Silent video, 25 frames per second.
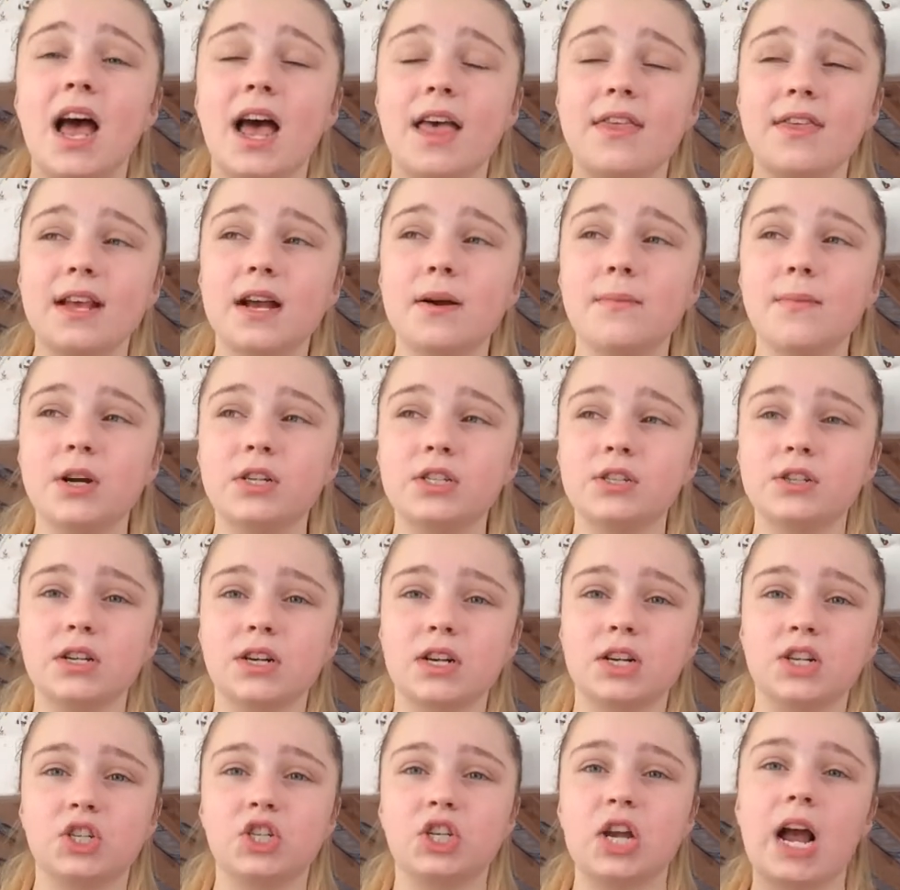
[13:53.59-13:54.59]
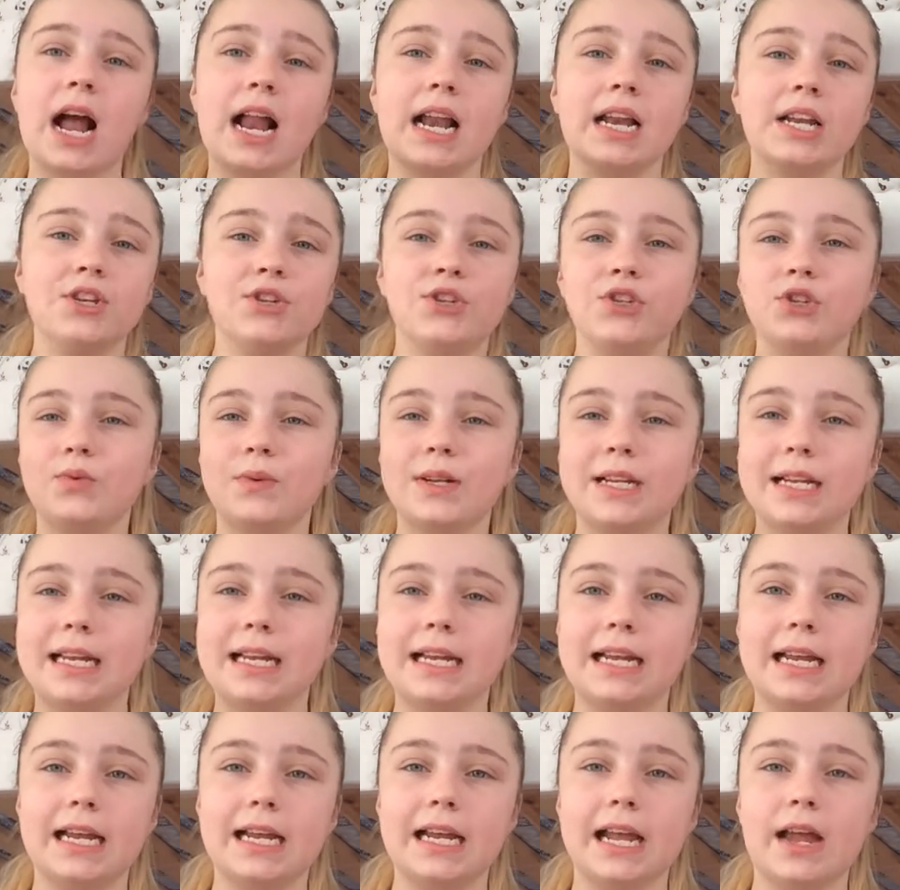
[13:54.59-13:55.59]
I think I might do like a challenge with
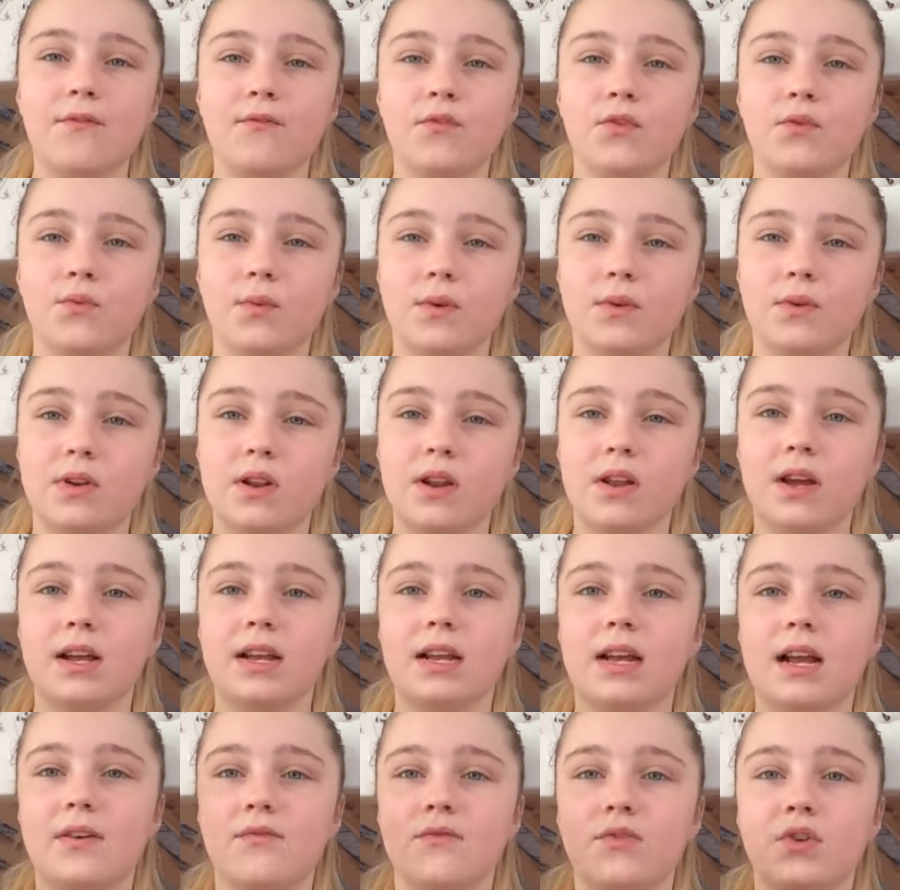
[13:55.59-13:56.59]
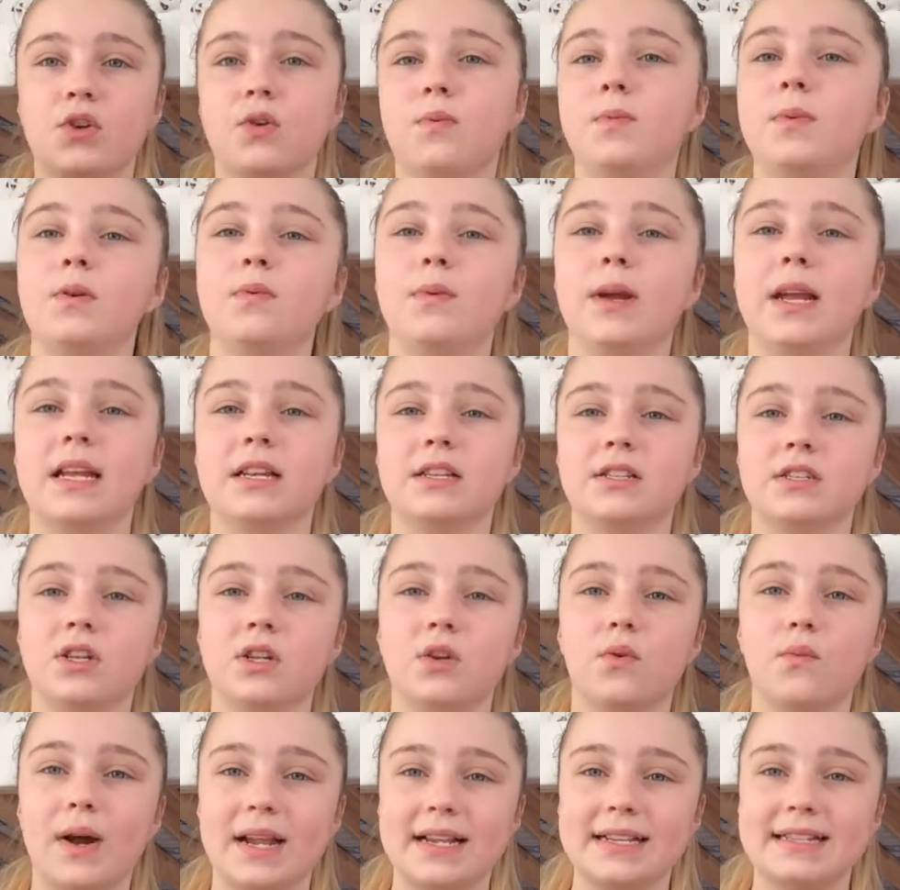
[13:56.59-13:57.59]
Lily every couple of weeks
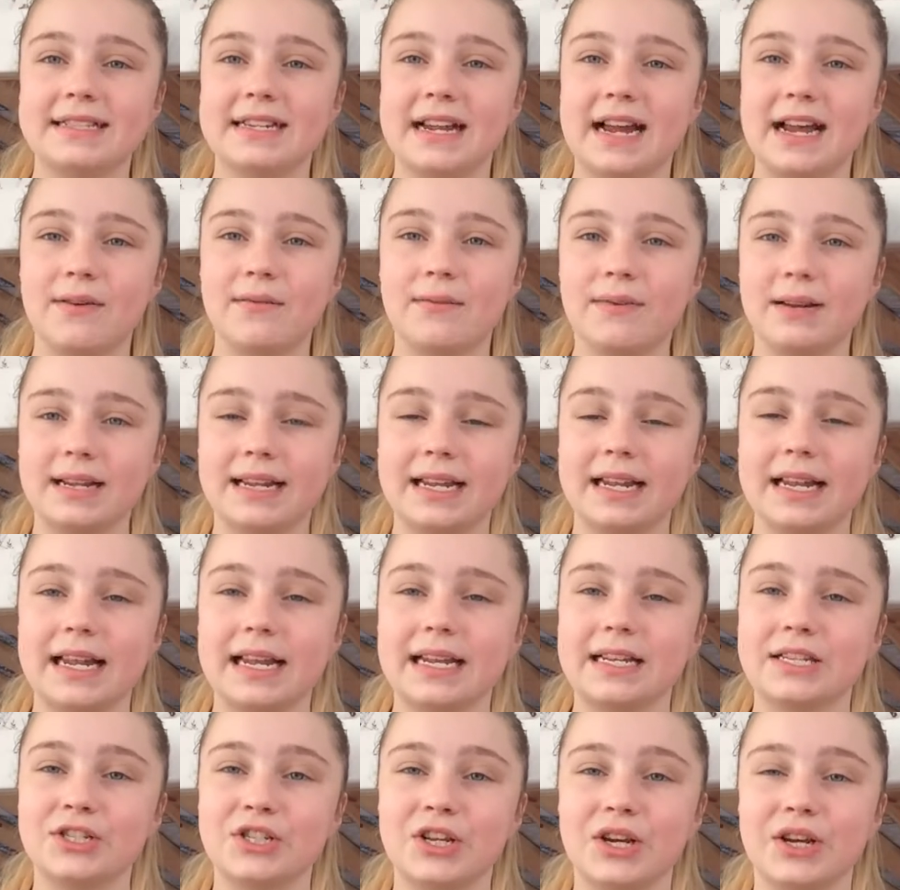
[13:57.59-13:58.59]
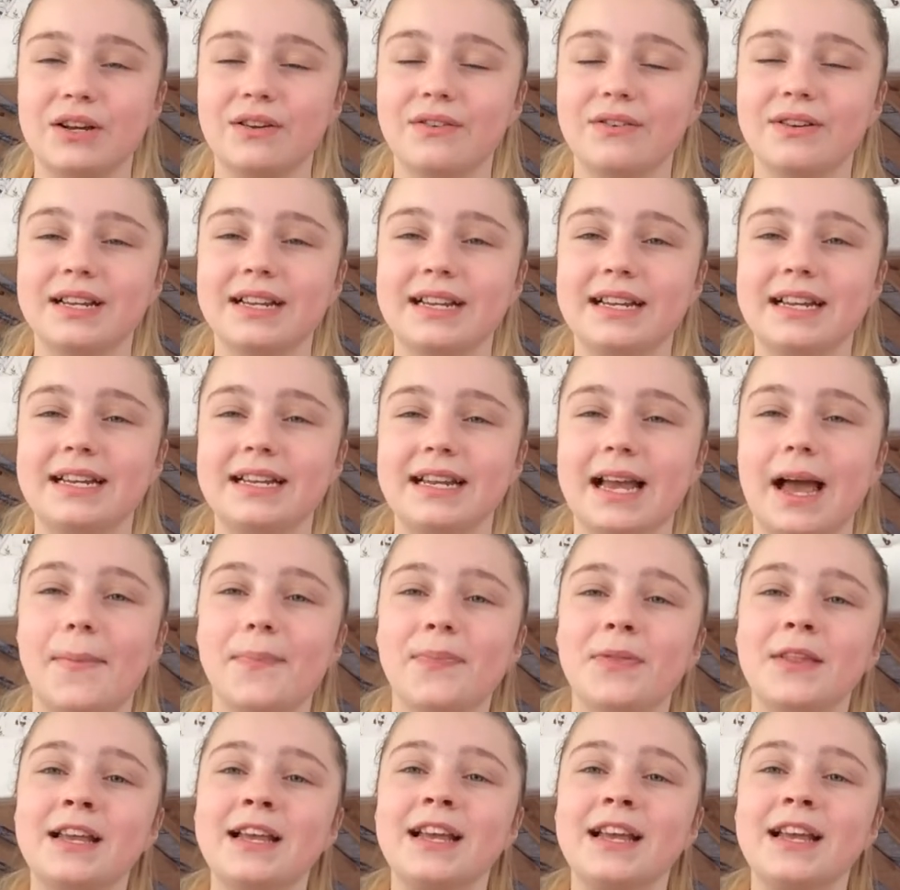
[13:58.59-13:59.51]
on a Wednesday with Lily. So yeah.